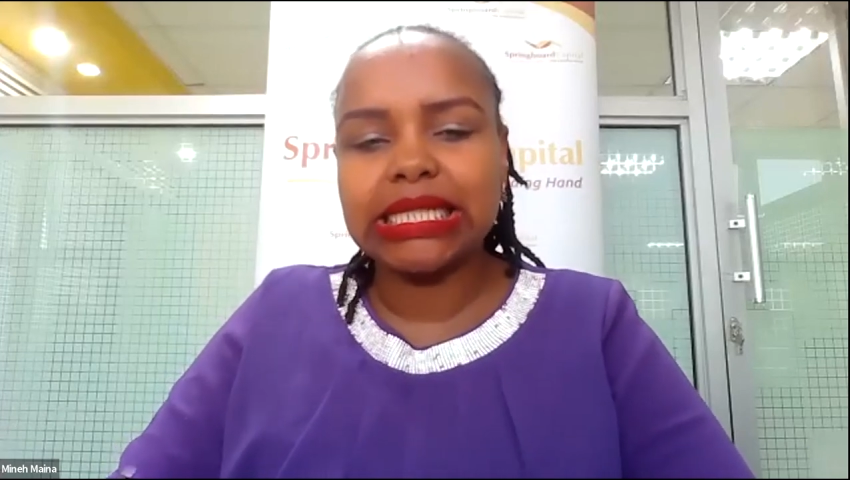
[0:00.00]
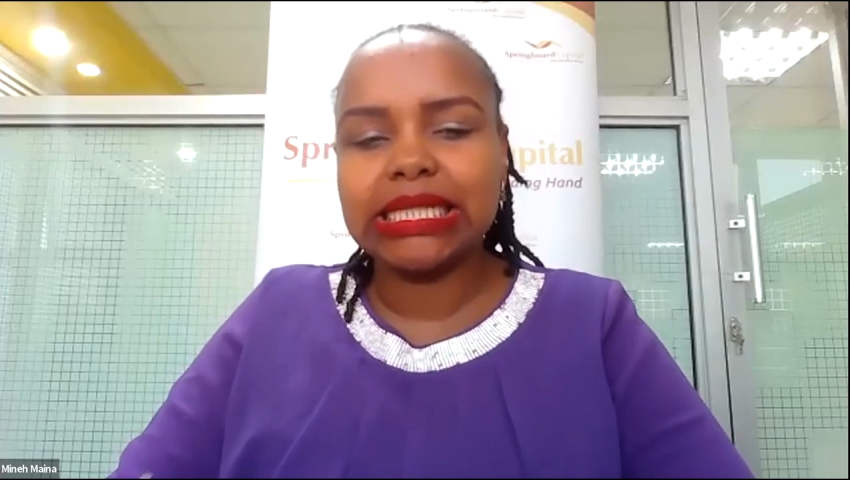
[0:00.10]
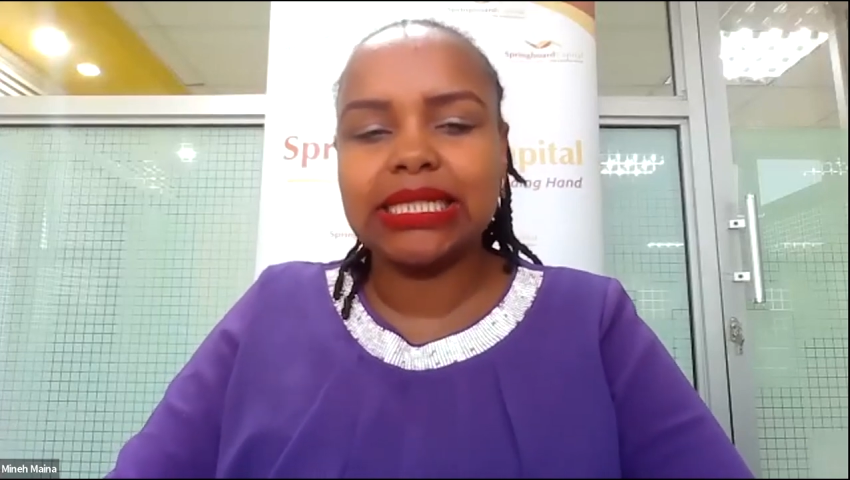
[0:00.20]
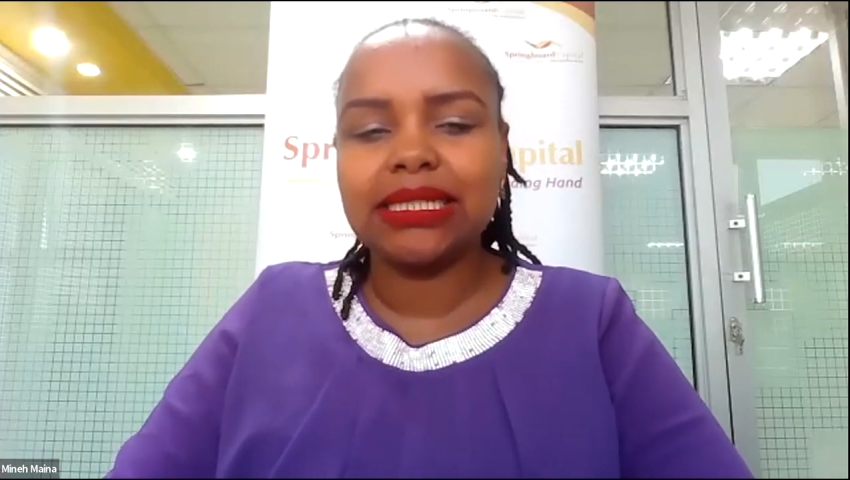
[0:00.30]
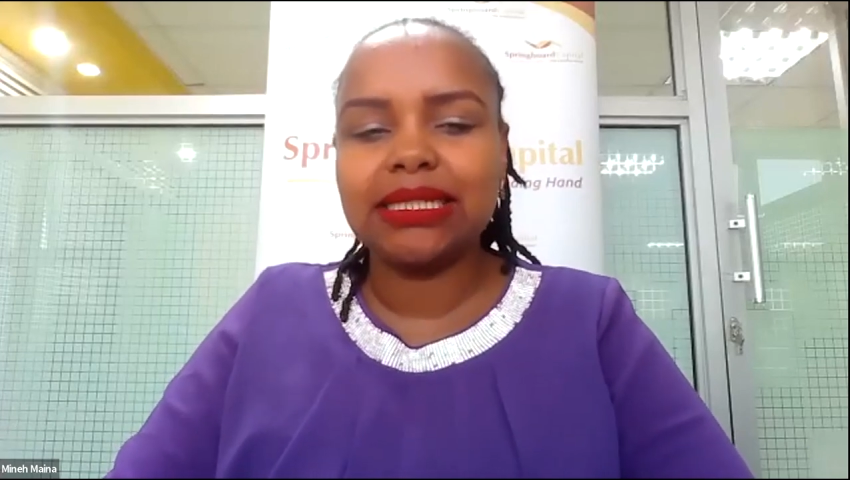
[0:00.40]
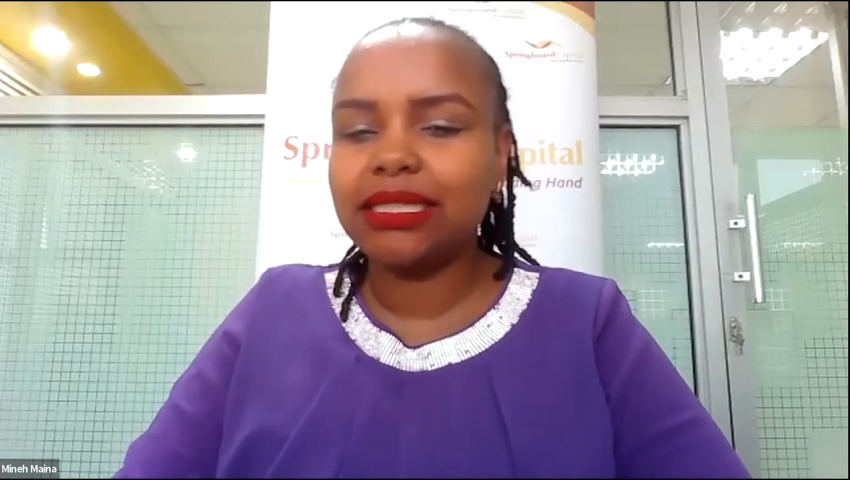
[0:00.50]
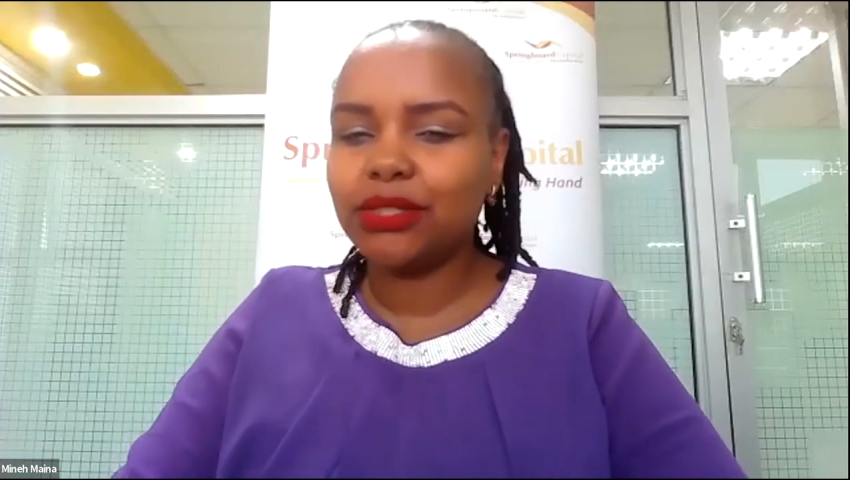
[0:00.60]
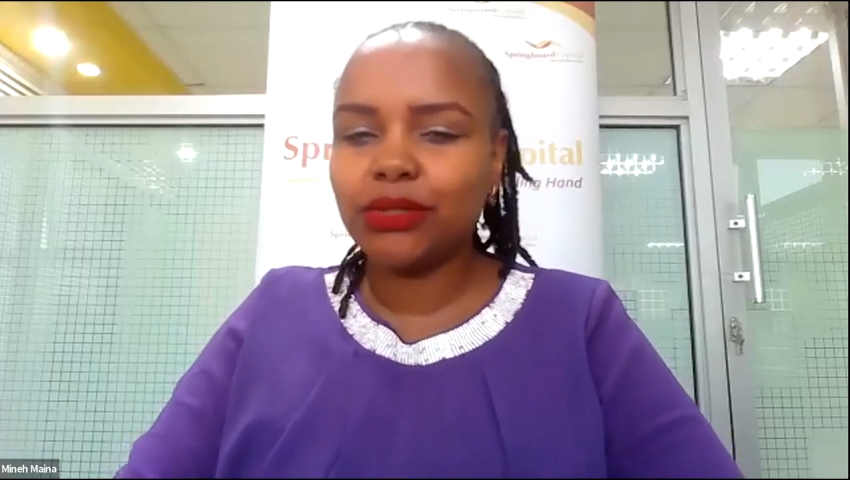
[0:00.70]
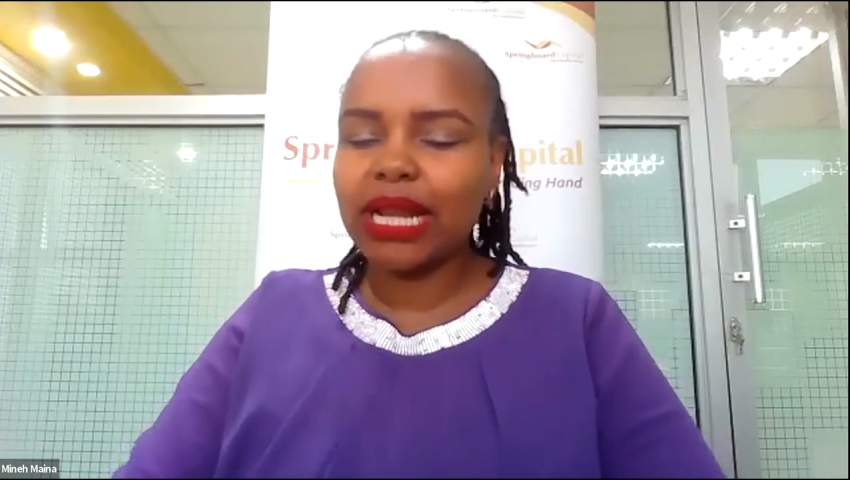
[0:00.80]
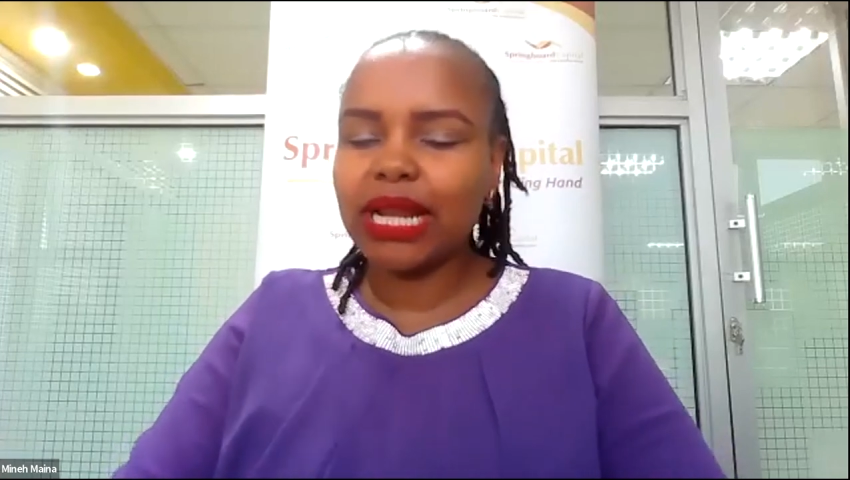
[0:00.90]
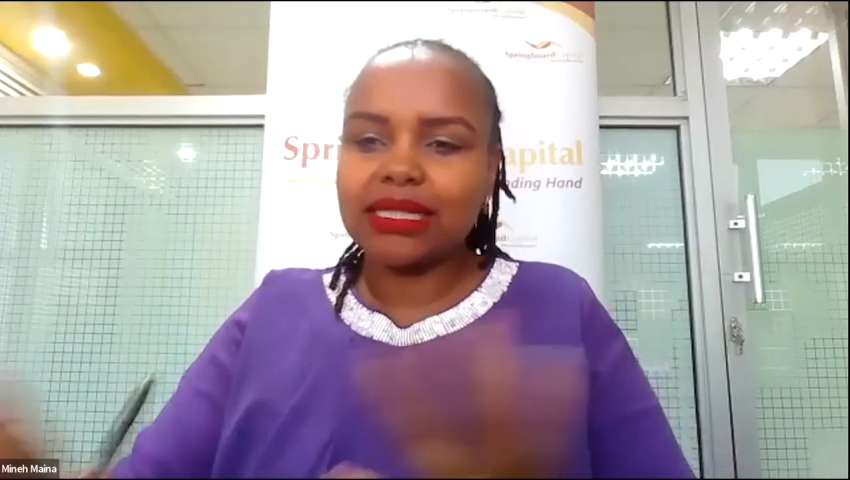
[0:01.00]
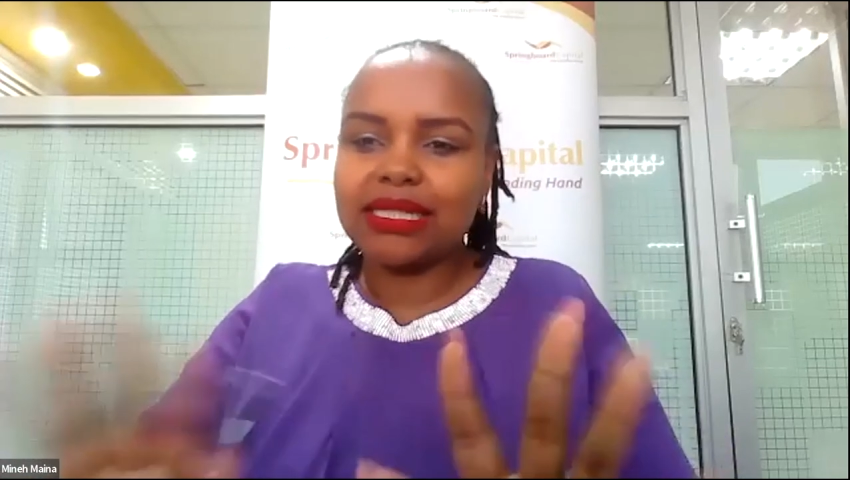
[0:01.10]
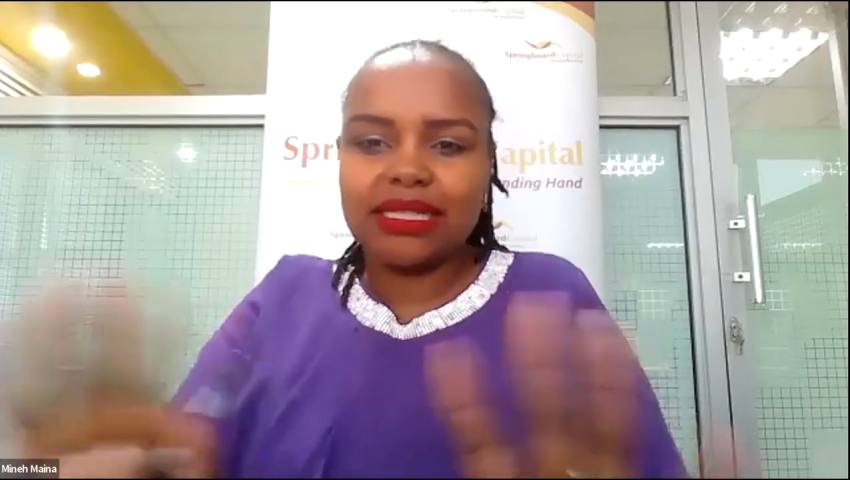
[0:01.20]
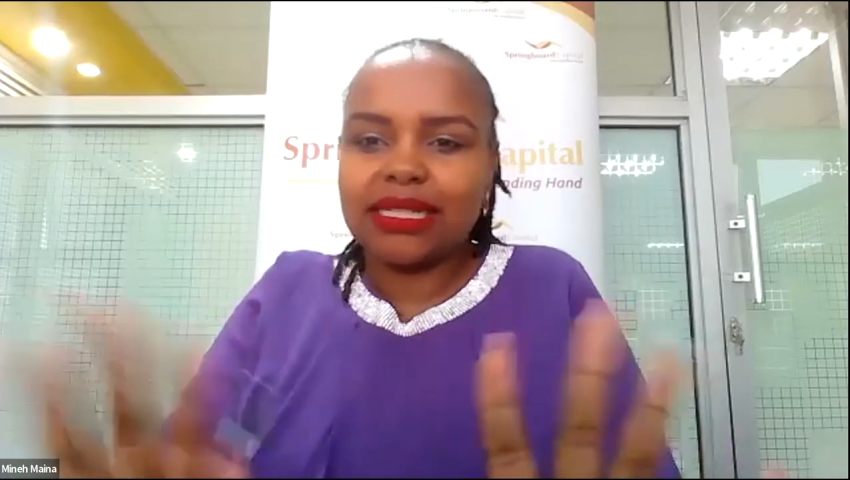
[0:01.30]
is digital access